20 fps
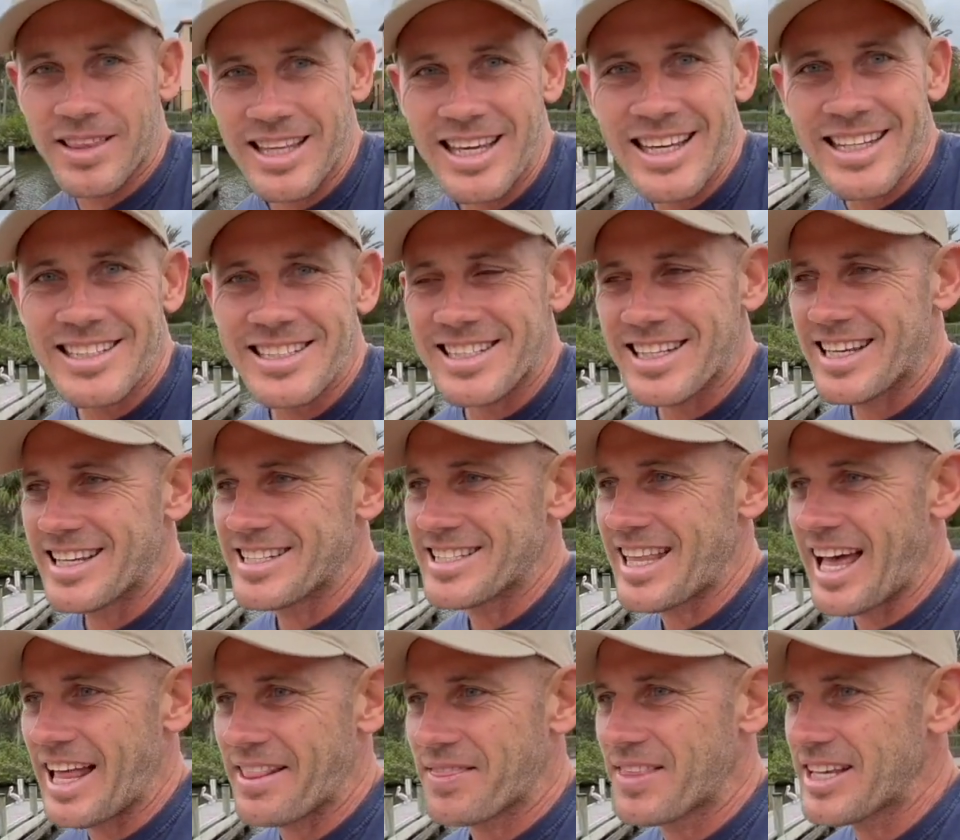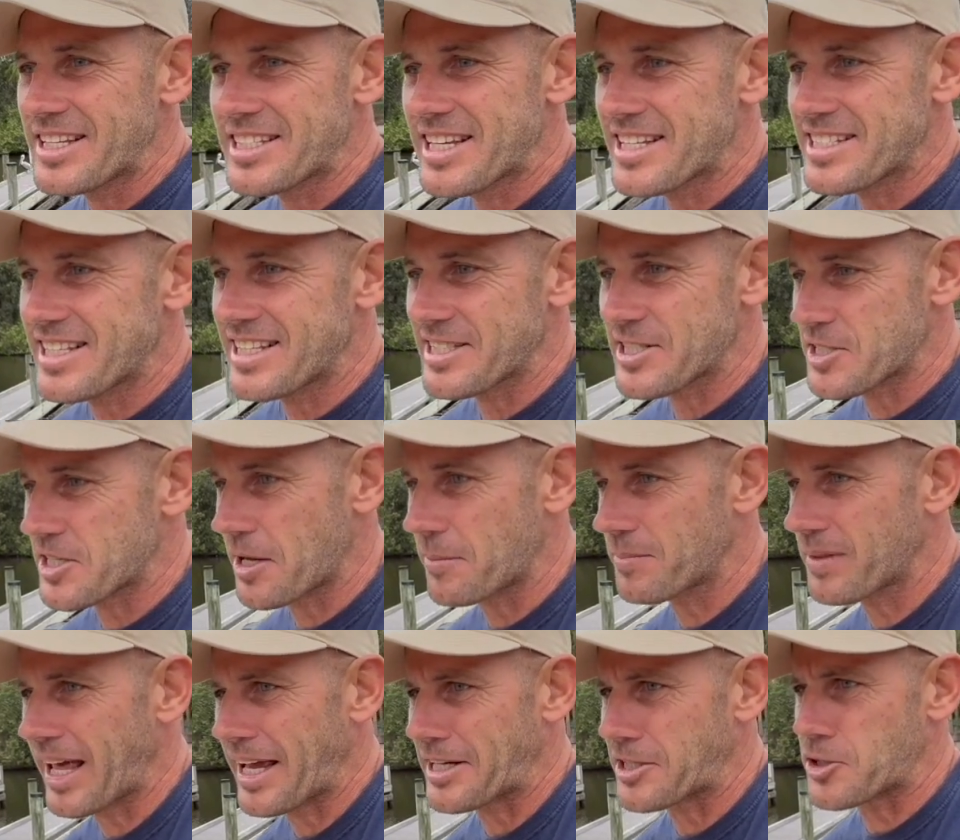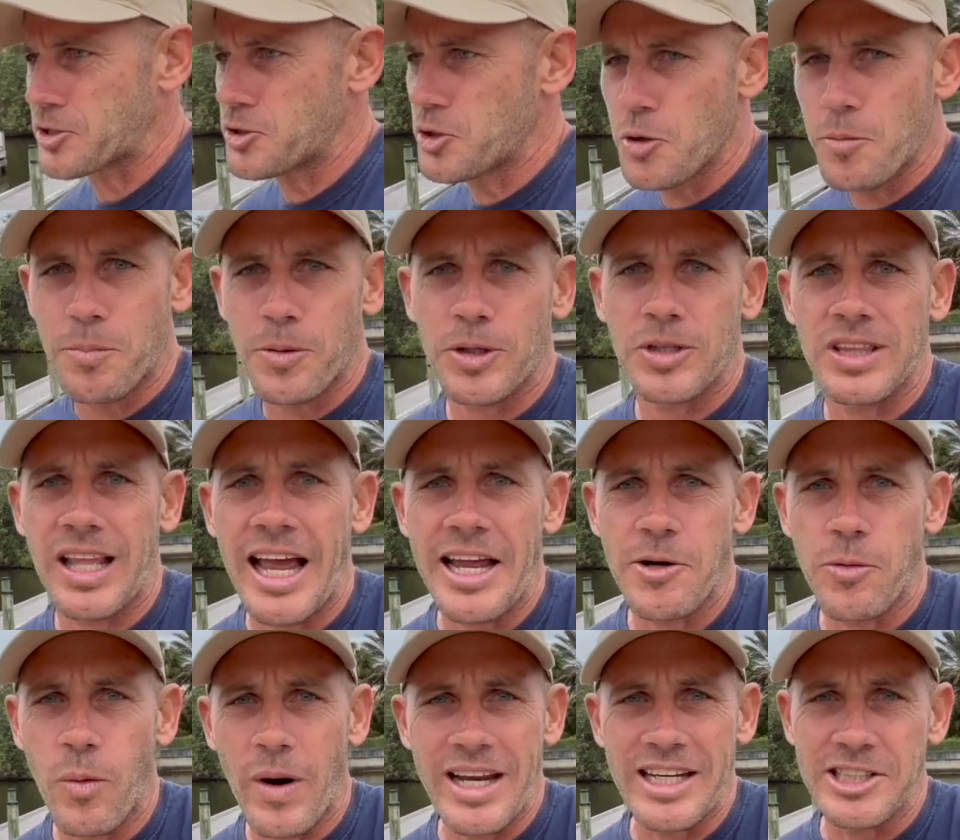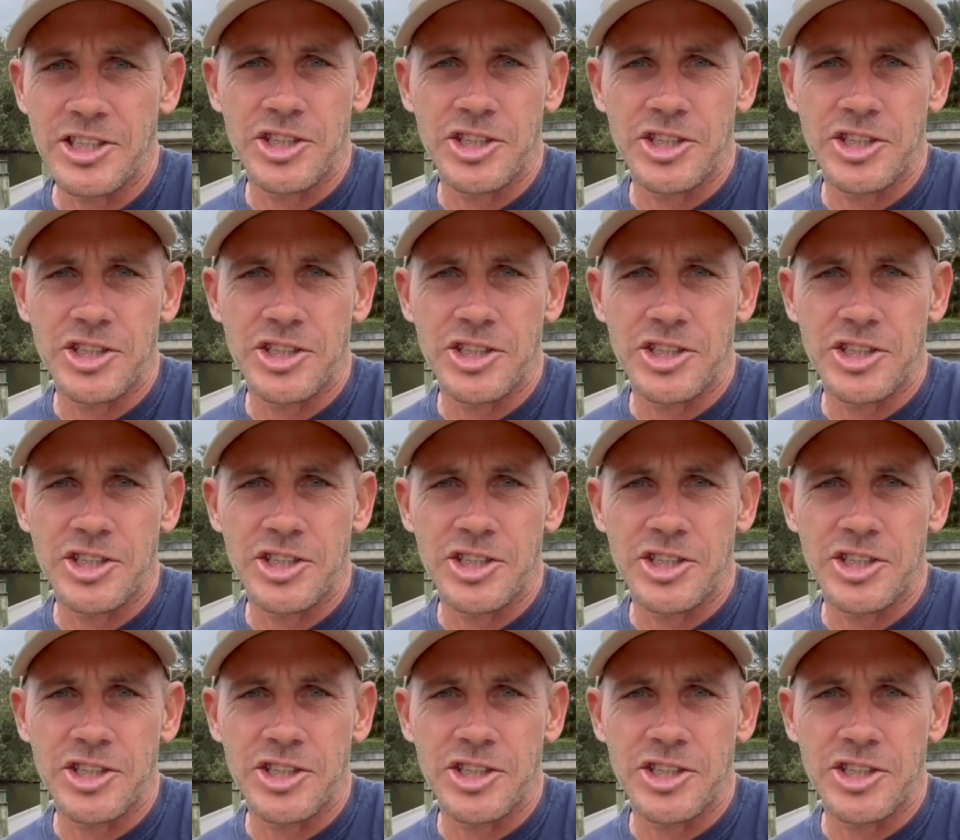this is that this isn't some like super lightweight